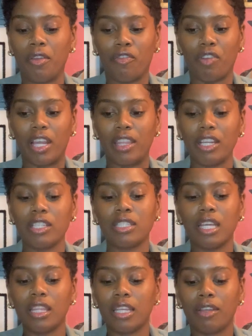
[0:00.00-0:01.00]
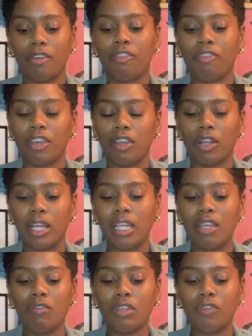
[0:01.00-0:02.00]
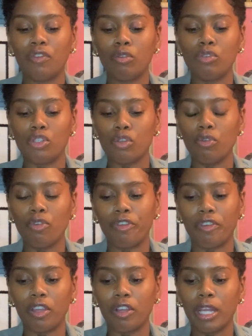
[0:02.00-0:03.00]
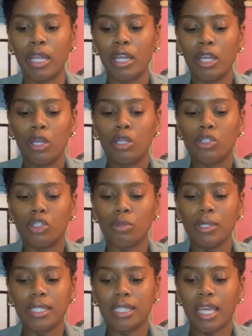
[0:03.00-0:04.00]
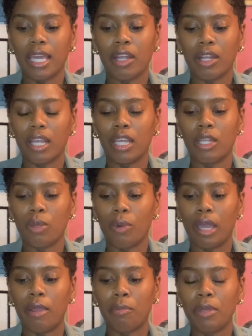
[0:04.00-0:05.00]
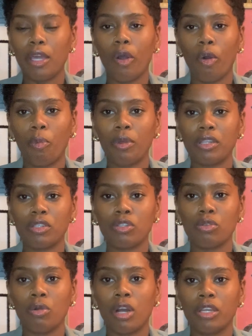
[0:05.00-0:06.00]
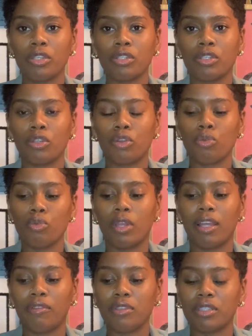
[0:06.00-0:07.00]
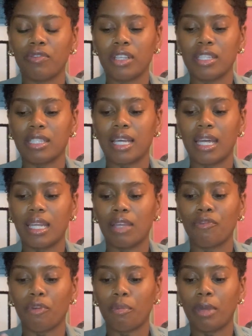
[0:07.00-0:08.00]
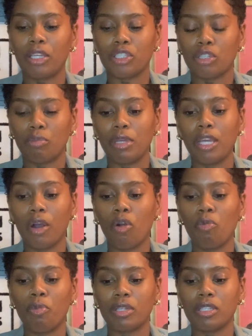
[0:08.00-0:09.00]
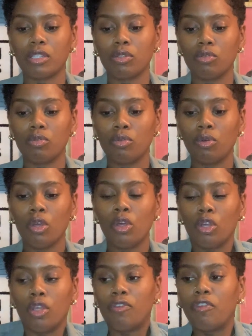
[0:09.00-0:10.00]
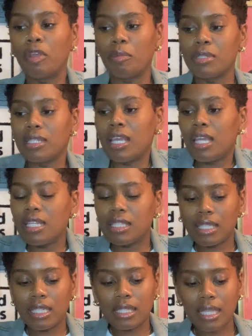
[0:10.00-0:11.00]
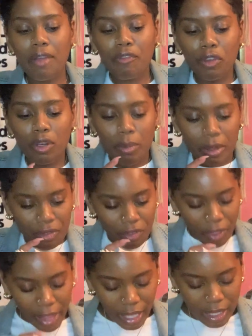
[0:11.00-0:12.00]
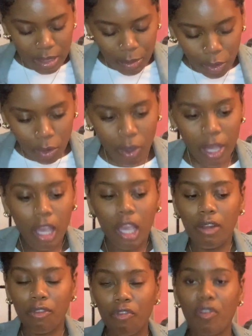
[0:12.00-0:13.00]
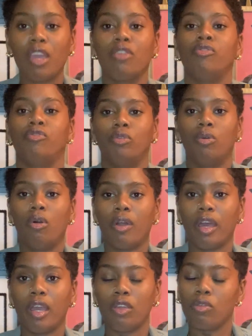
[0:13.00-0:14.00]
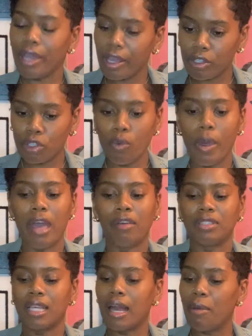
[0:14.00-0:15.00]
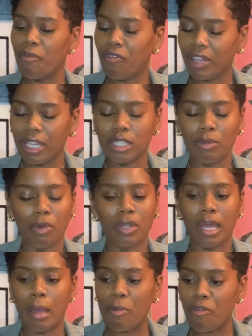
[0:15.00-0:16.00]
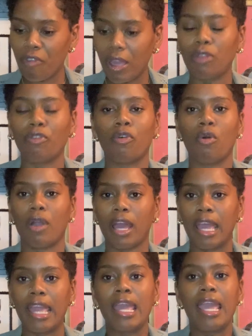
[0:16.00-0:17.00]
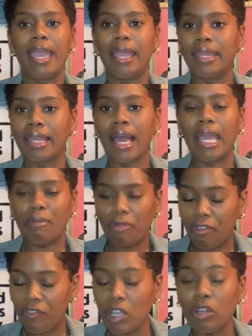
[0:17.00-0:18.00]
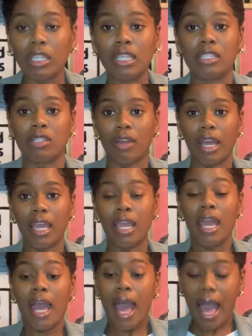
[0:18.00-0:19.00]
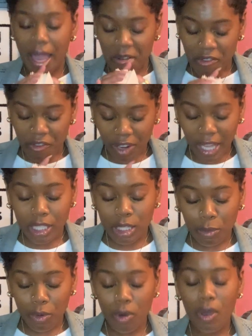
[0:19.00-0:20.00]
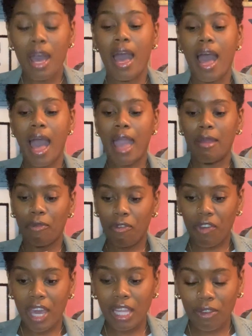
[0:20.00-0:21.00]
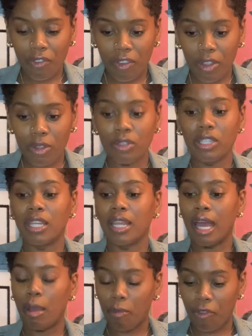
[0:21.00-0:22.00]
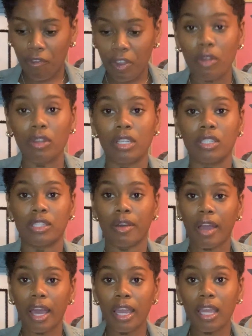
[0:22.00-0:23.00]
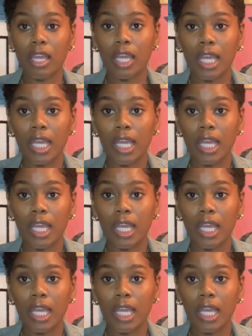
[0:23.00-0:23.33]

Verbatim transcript: afraid. There's nothing to fear, and even if you do fear it, do it scared anyway. Be open to under new levels of insider information. Be open to you feel what I'm saying? It's, it's time for you to be flexible and faithful, okay? You got two F's. I'm flexible and I'm faithful, okay? And I am fearless, okay? I am flexible, I am faith filled, and I am fearless, okay?